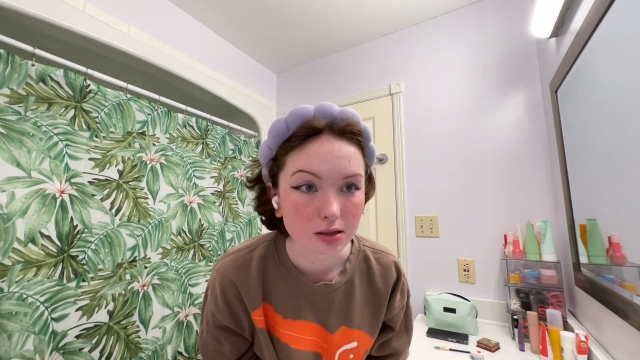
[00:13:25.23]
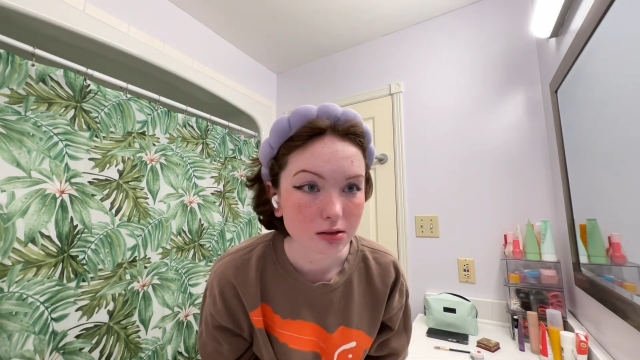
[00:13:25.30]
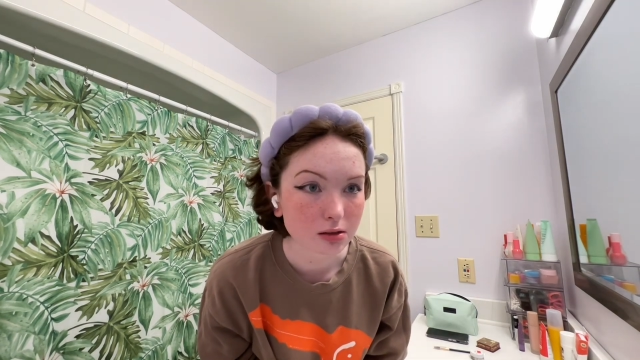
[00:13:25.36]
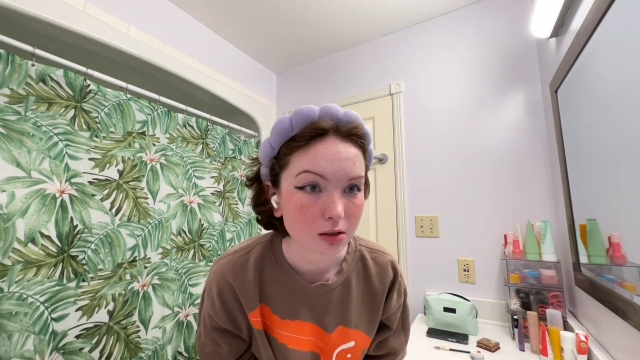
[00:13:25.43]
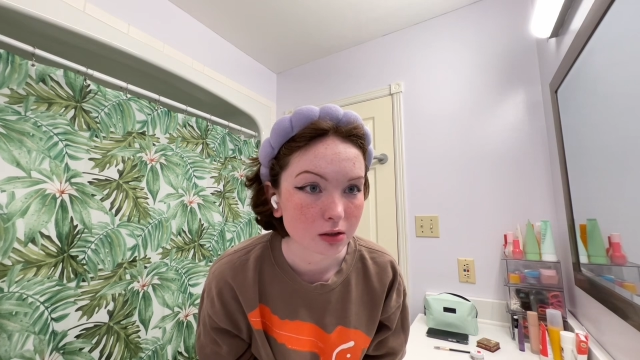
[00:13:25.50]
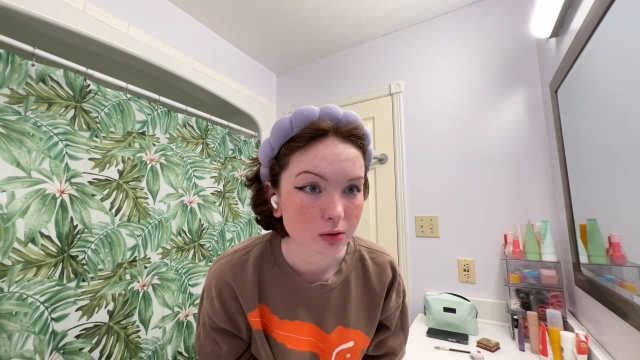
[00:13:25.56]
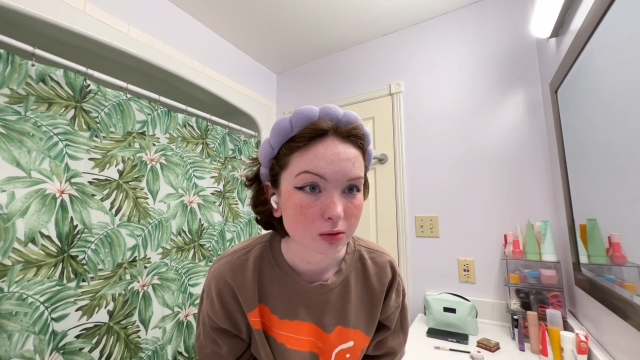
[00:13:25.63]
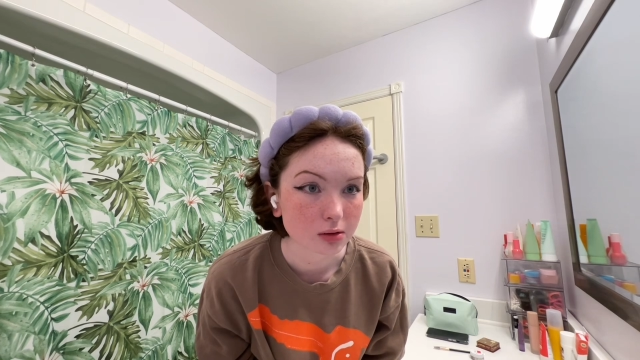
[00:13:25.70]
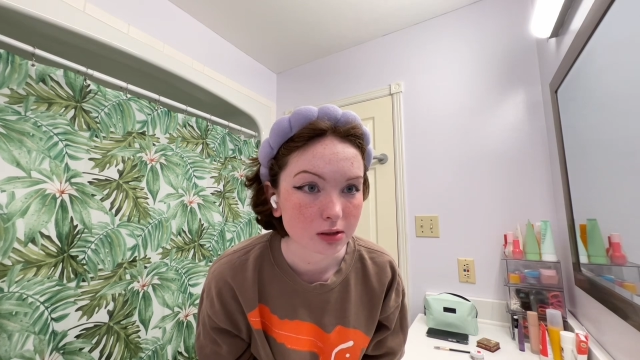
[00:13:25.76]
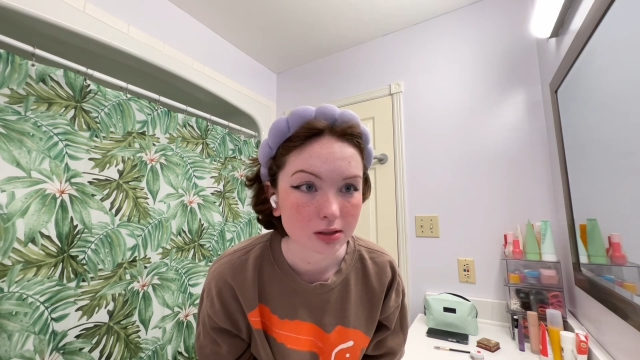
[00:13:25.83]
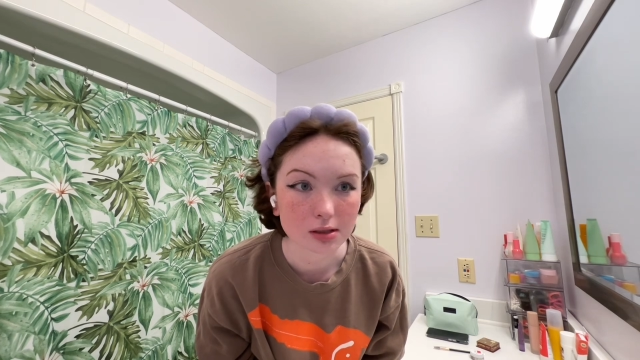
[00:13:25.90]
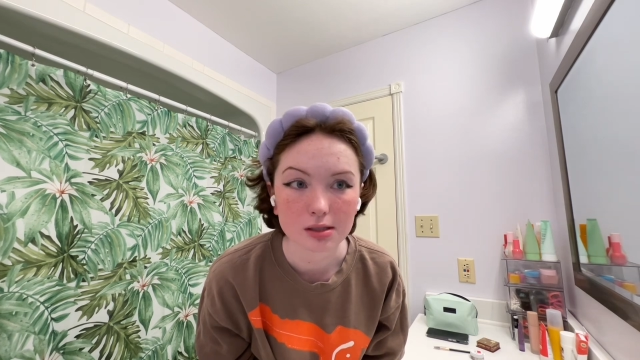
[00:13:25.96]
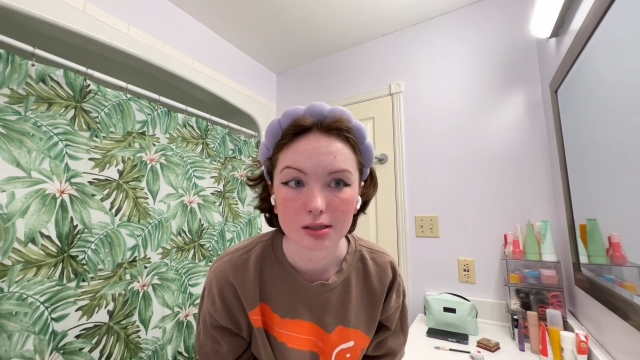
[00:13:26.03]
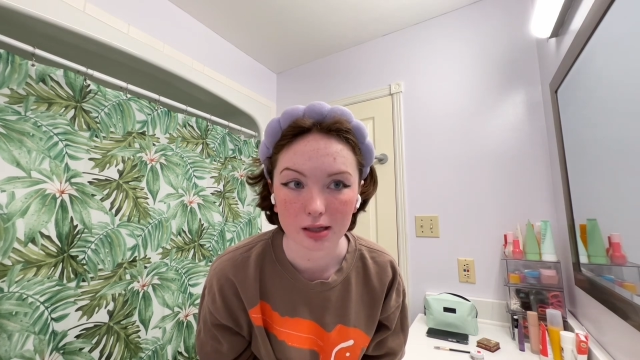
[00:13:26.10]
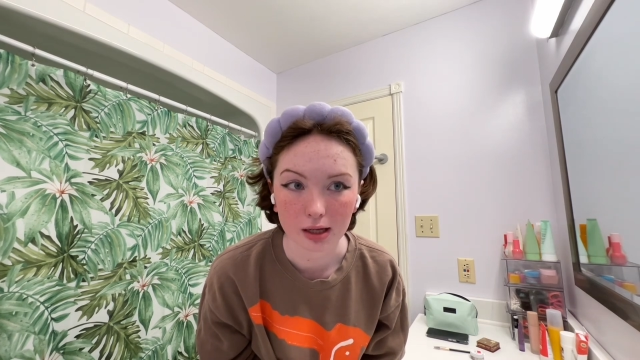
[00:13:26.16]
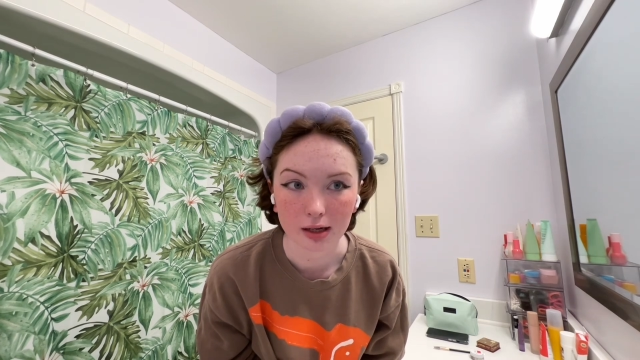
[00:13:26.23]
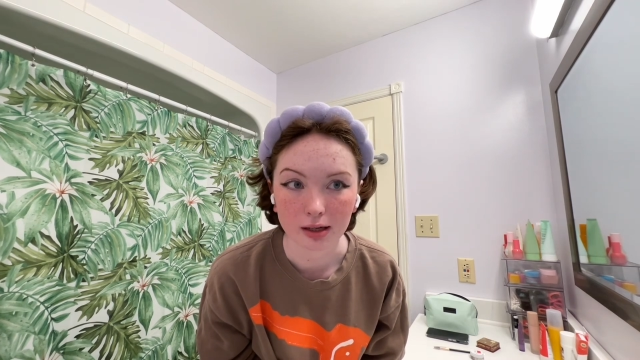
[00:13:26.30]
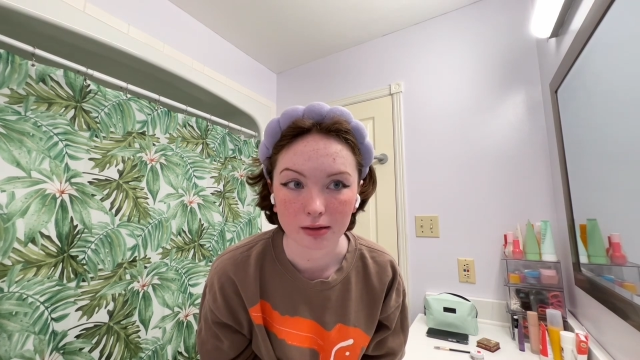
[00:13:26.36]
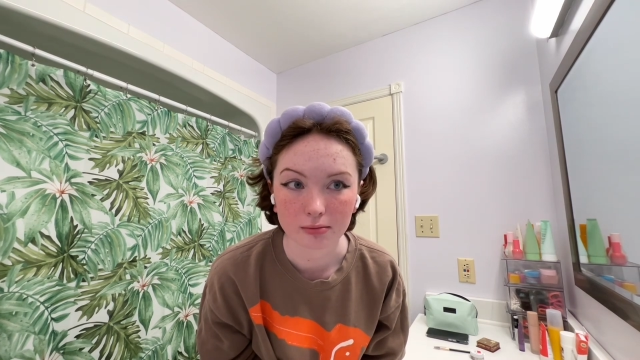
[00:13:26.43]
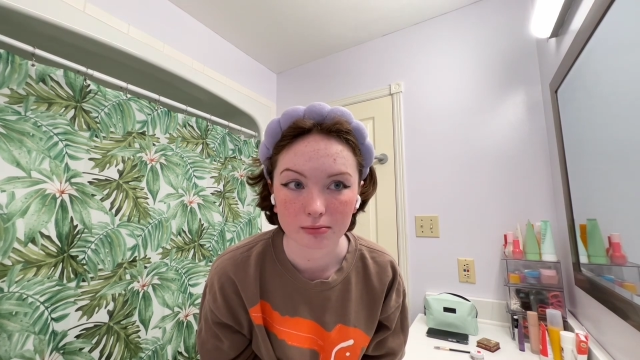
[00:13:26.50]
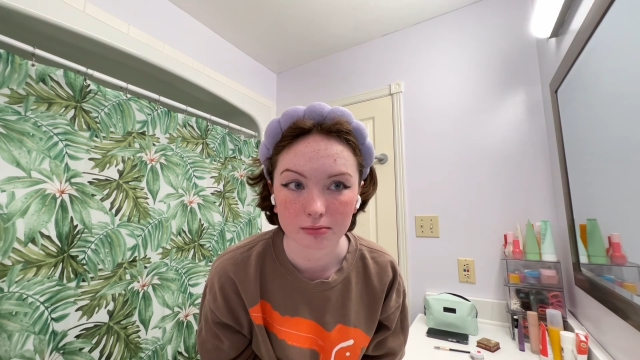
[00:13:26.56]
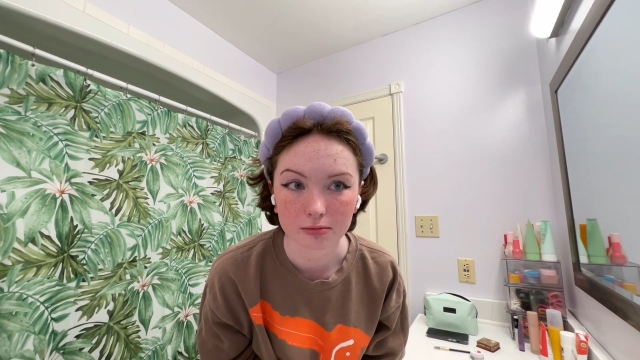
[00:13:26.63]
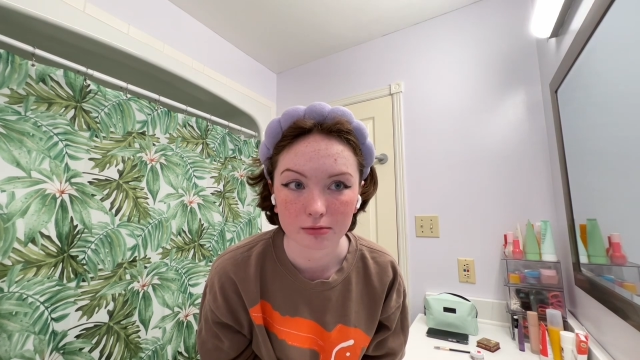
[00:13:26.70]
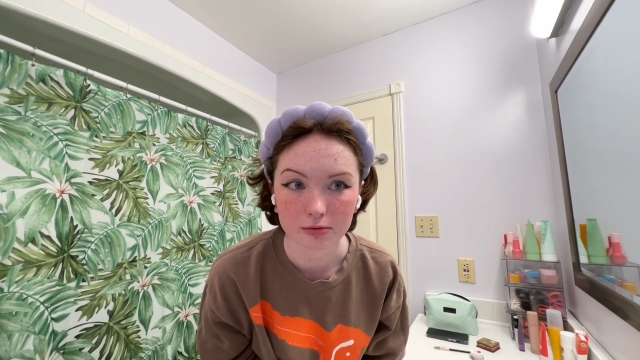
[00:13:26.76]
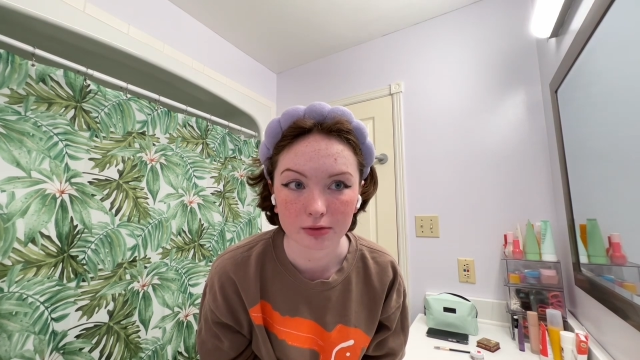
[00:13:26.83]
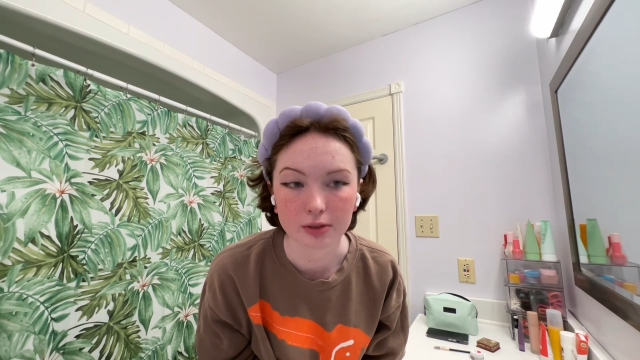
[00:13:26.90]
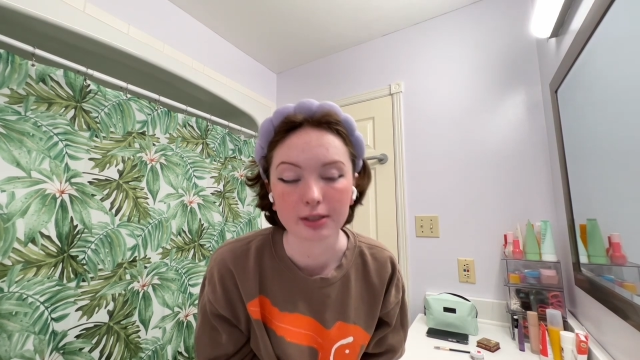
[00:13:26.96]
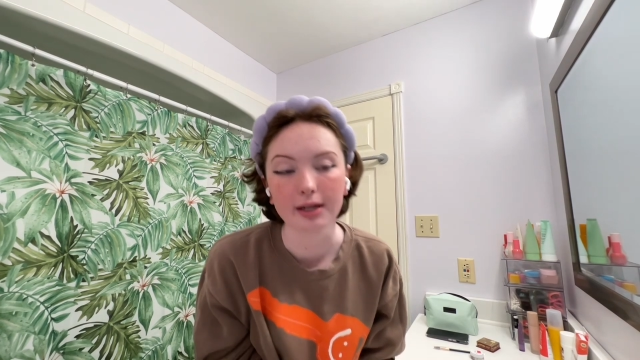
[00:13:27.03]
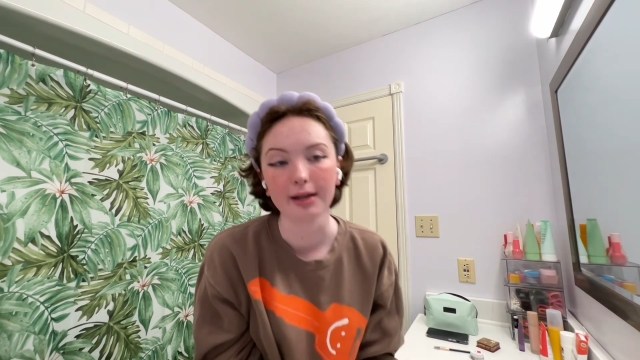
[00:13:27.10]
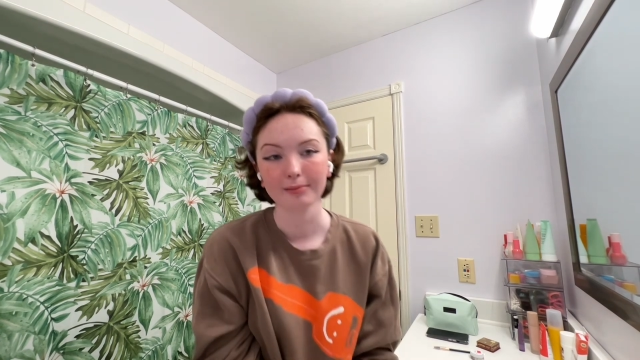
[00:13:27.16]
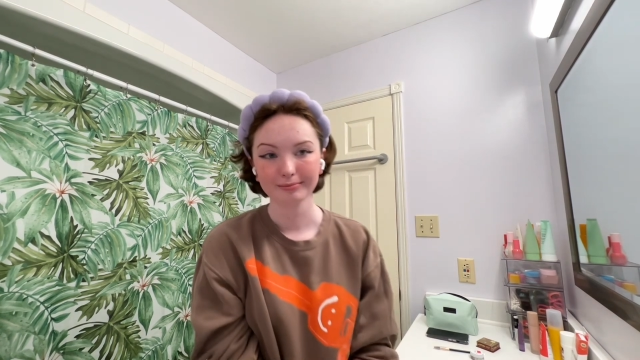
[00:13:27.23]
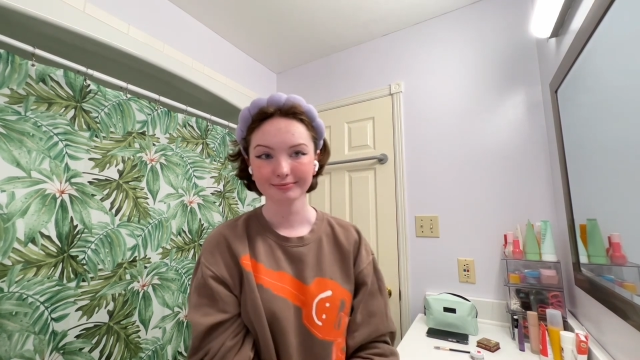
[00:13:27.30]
as close as it's getting for today.